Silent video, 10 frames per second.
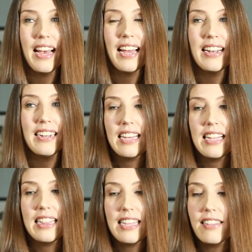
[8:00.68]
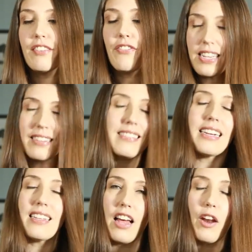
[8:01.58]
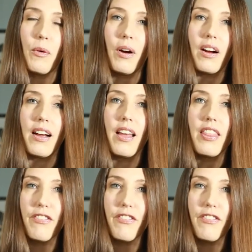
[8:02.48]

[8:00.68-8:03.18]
that this feels like a lot of work.